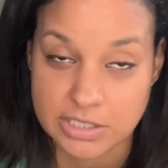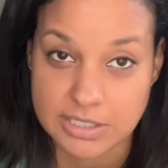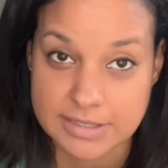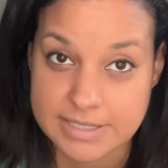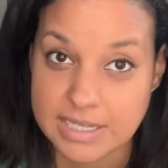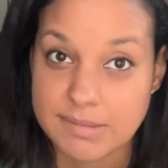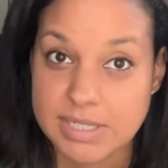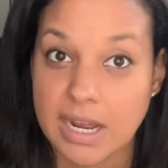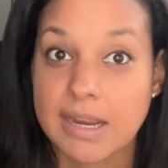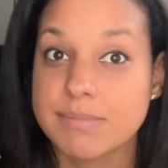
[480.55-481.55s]
at the same
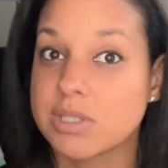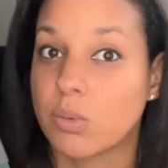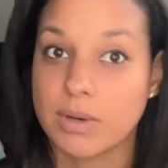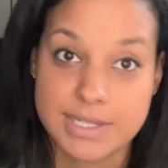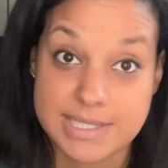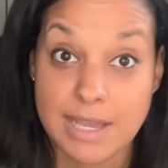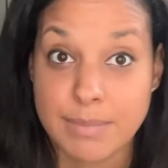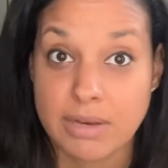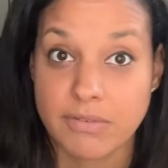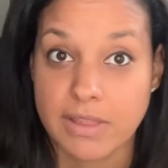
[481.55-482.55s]
time. So what does that
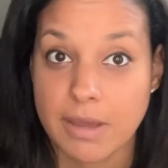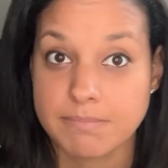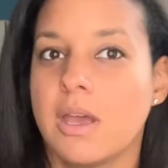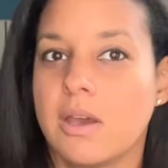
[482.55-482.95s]
mean for them?